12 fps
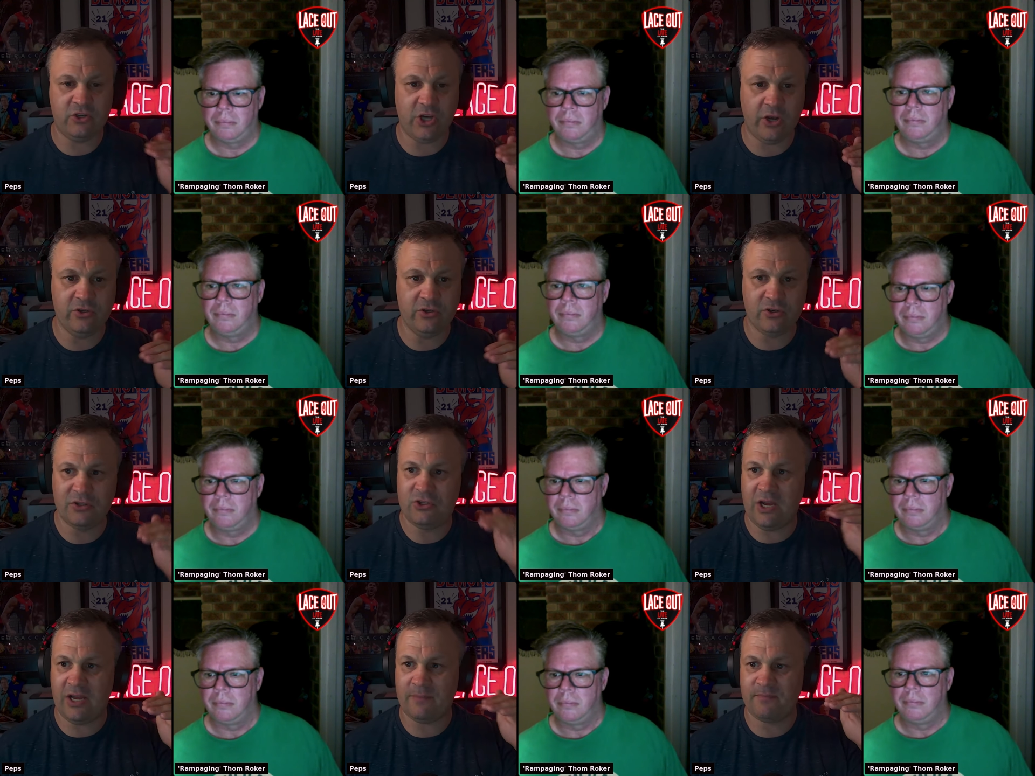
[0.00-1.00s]
Speaker 1: get Jones,
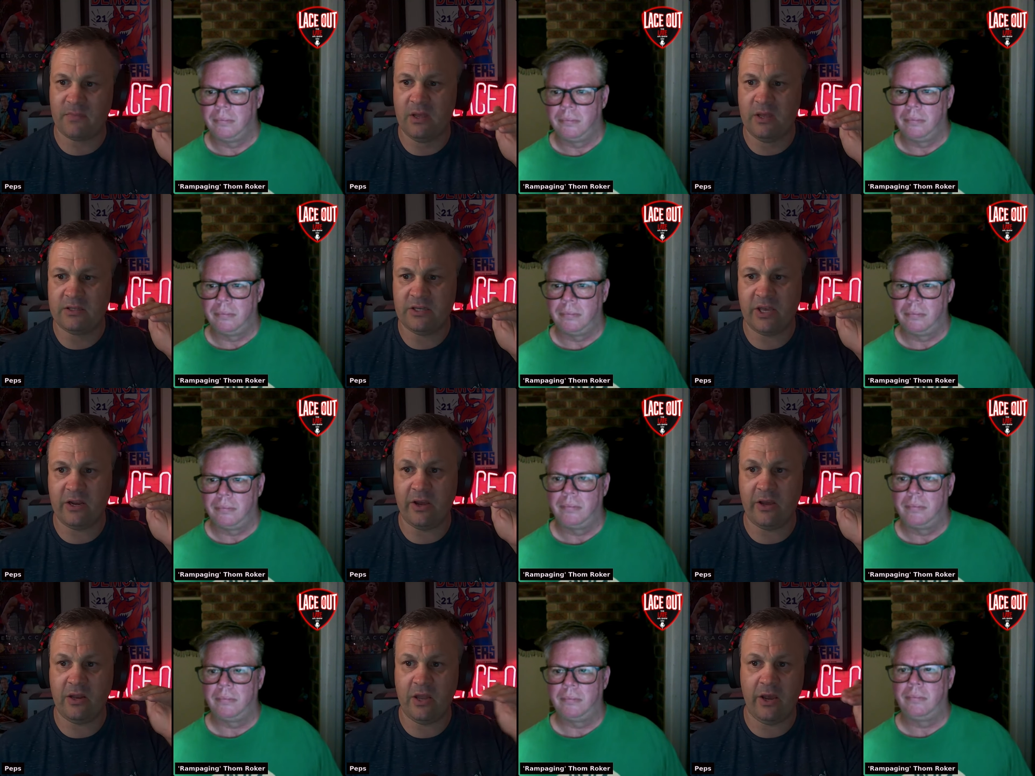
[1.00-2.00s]
it's either going to
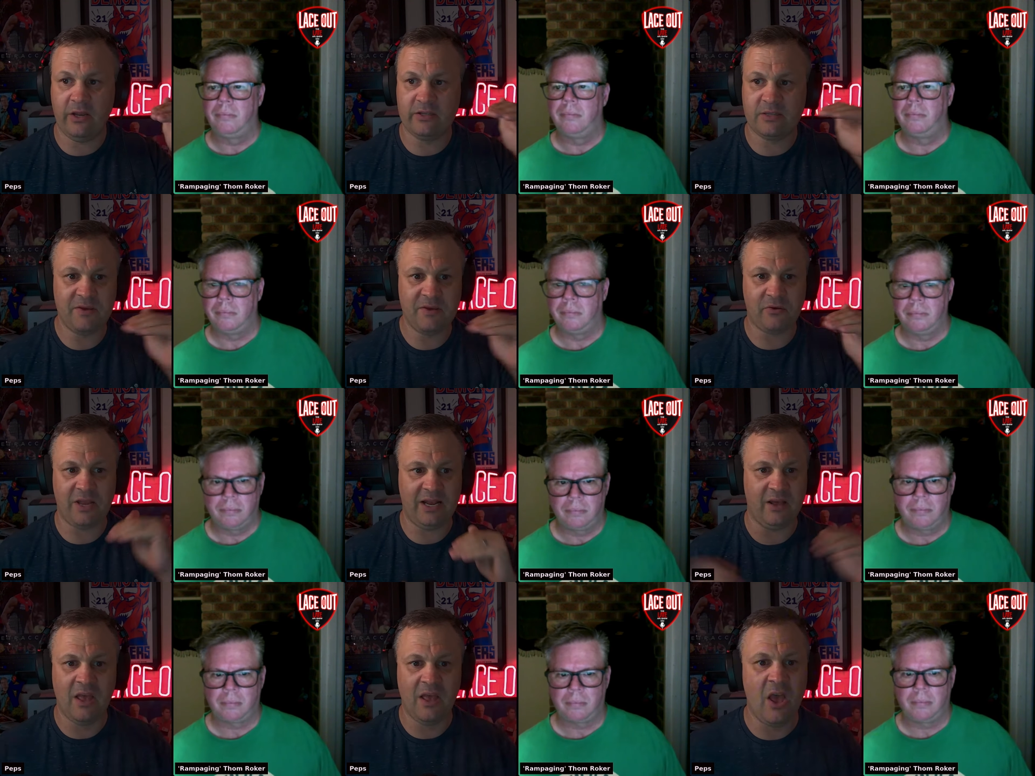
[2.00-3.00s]
go Lalor, Smith, or
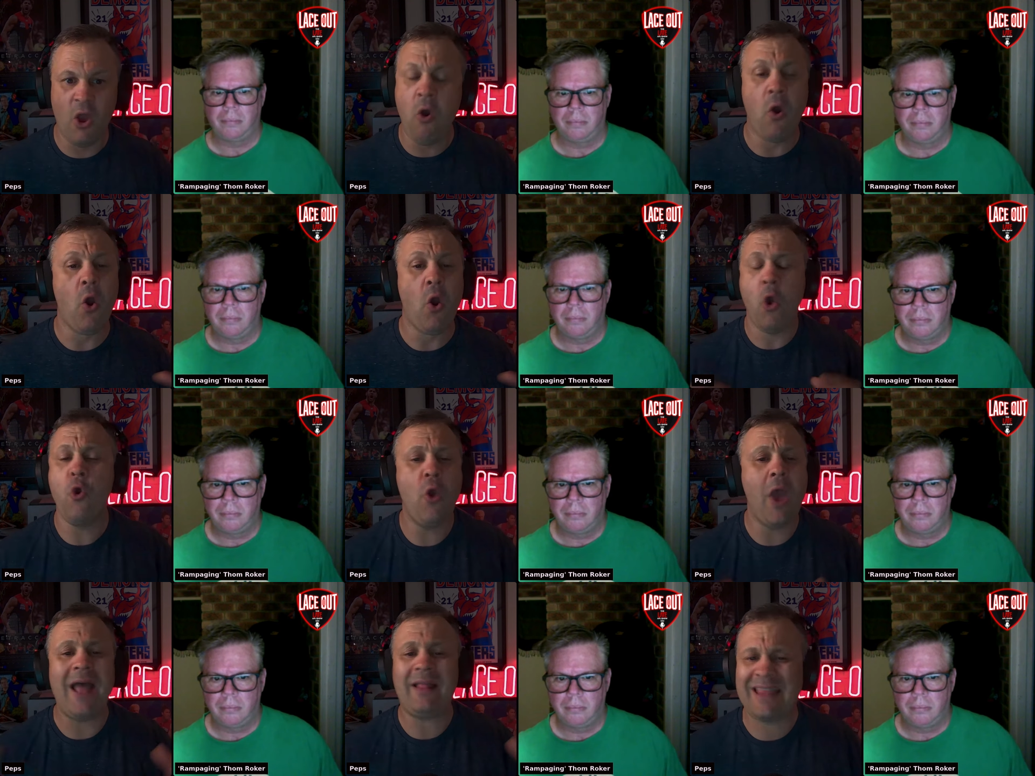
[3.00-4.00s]
Lalor.
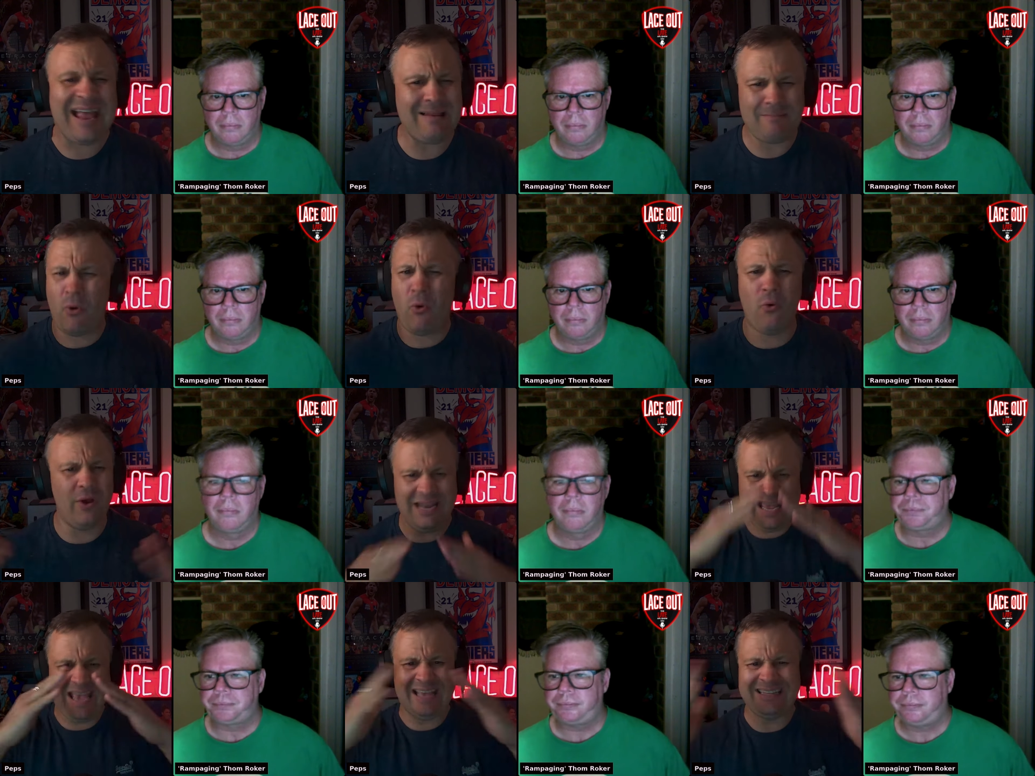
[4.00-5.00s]
At that
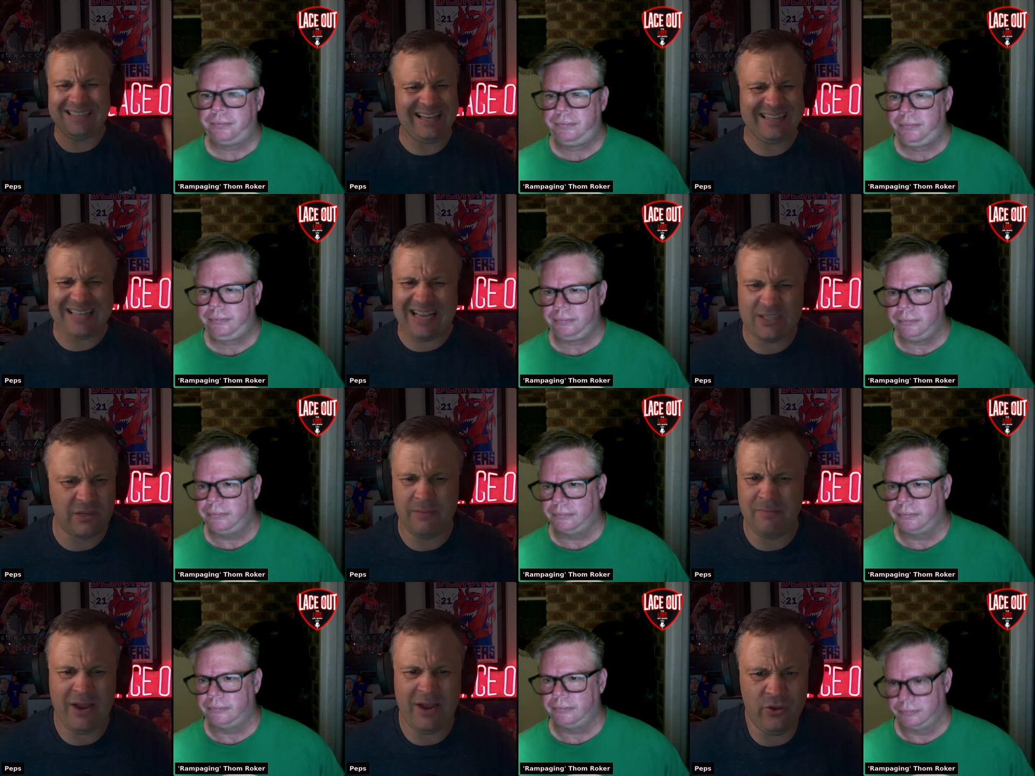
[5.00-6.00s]
pointy end, it doesn't really
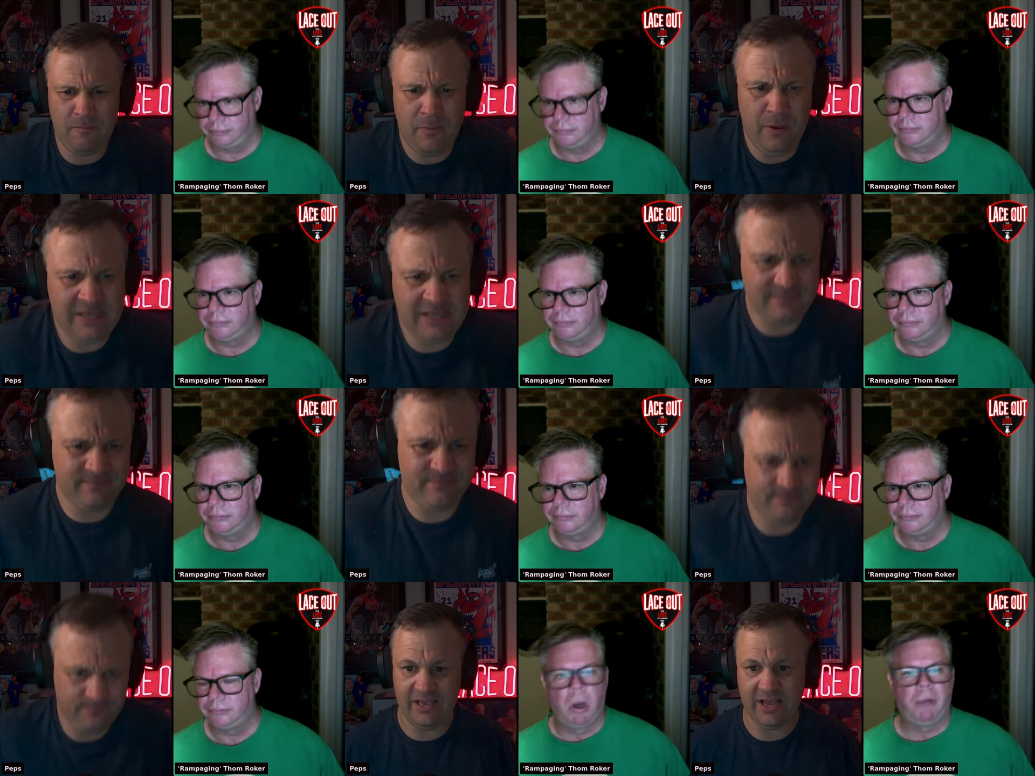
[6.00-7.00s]
matter
Speaker 2: who you pick.
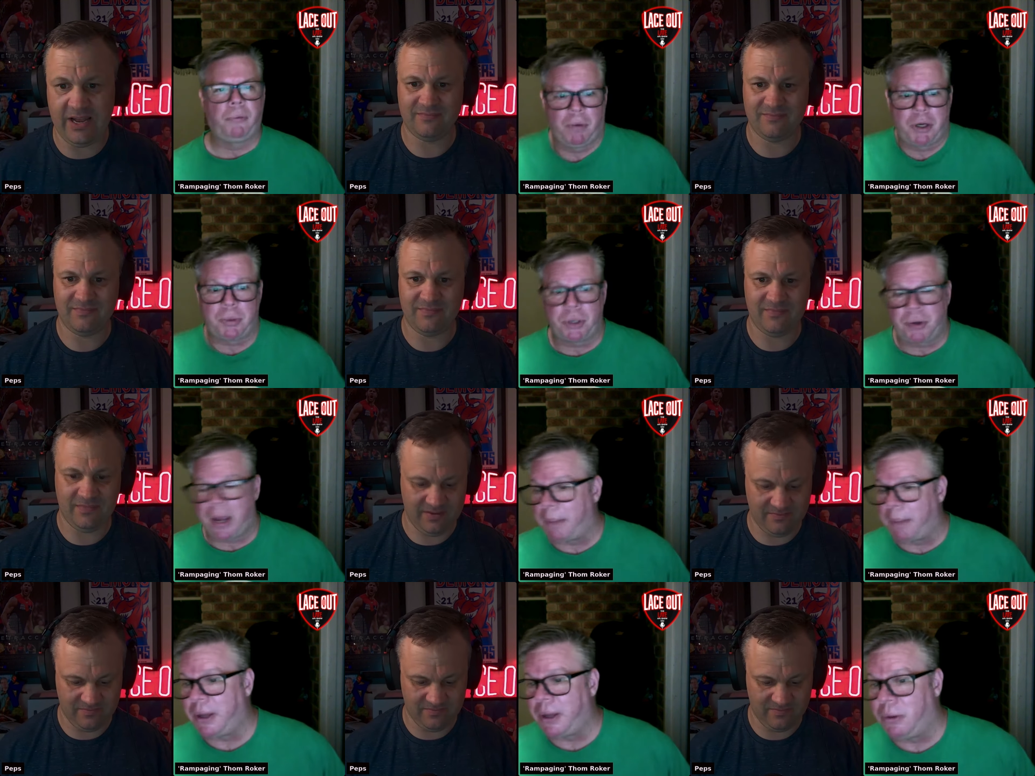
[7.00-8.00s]
Well, if Richmond trade up,
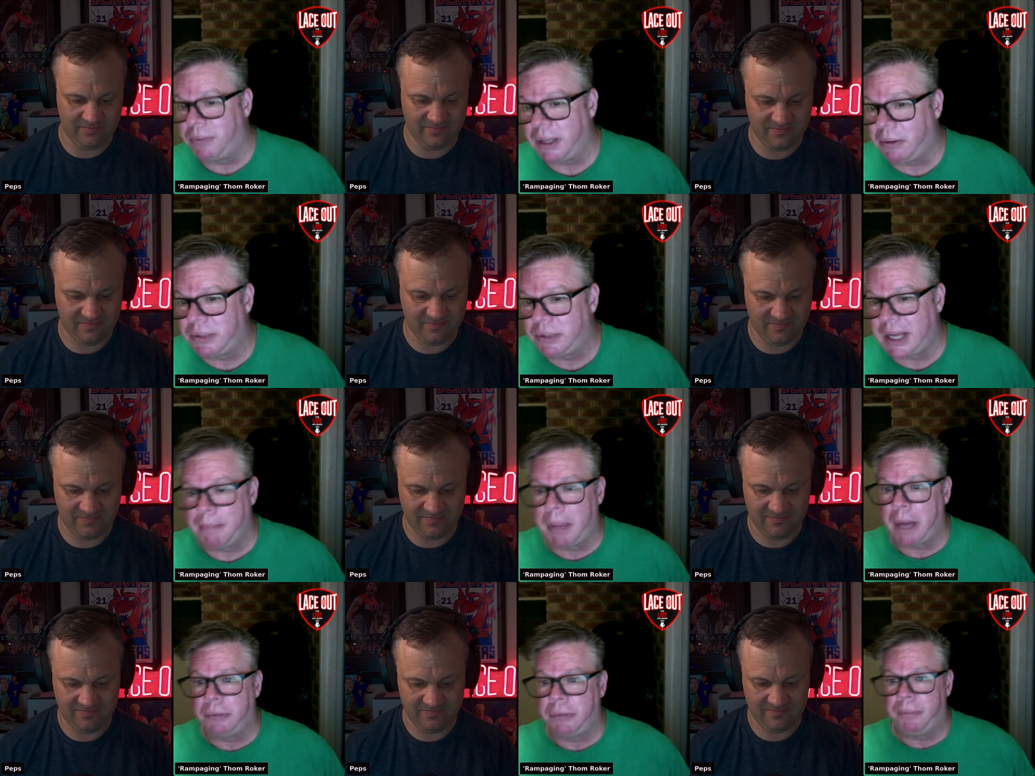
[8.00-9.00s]
they'll take them both.
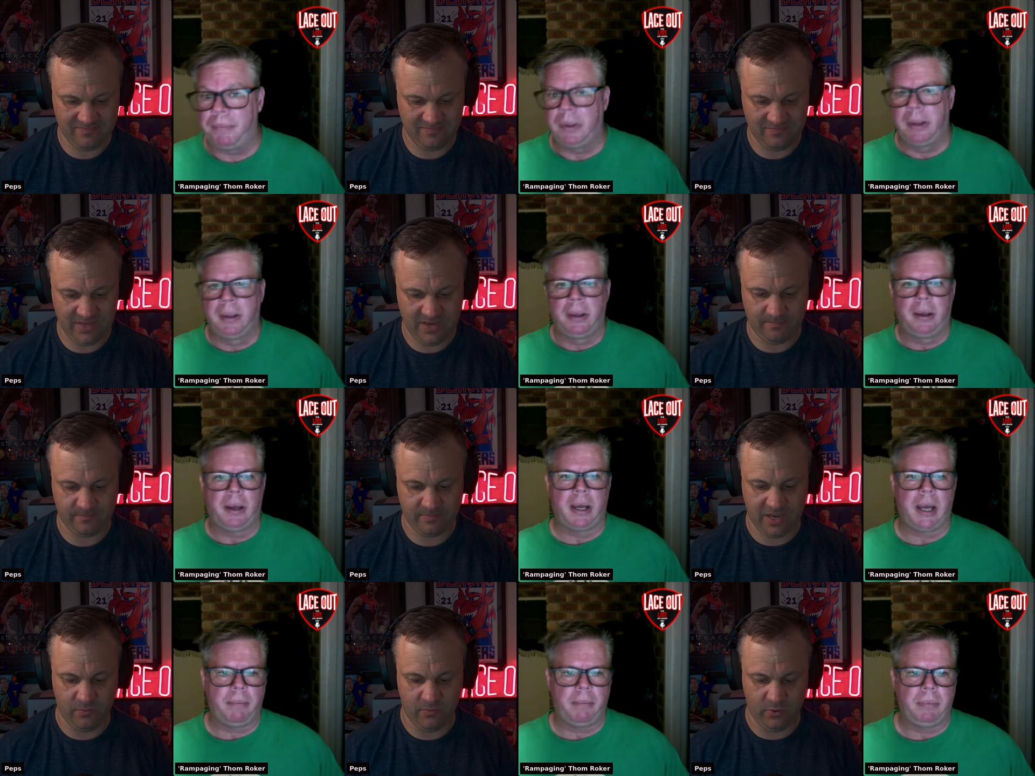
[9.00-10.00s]
Yeah,
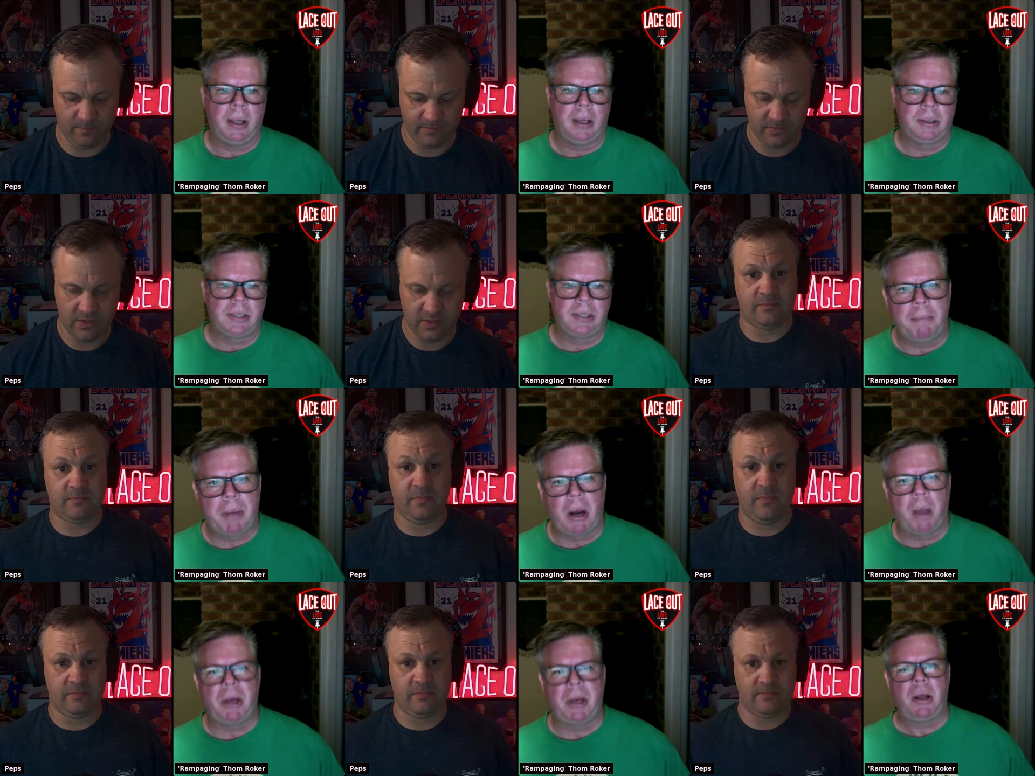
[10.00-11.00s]
they
Speaker 1: will.
Speaker 2: So, but
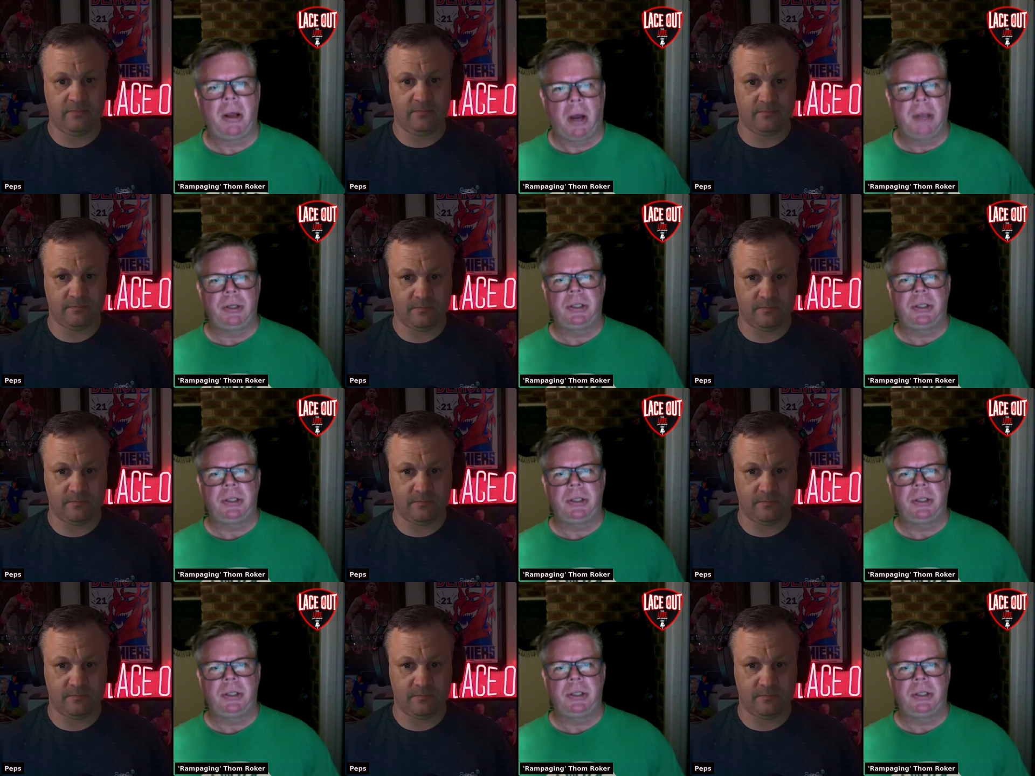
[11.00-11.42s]
I do